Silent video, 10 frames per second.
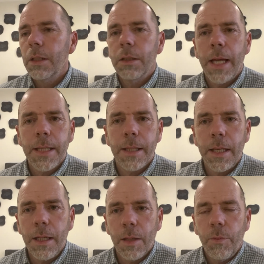As they
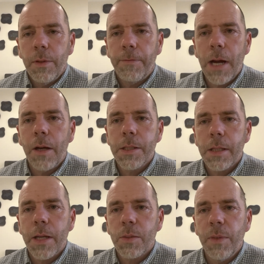did with the fire
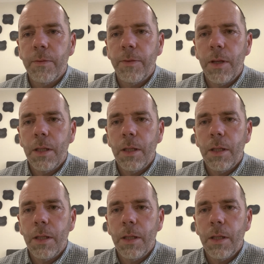assessment fee.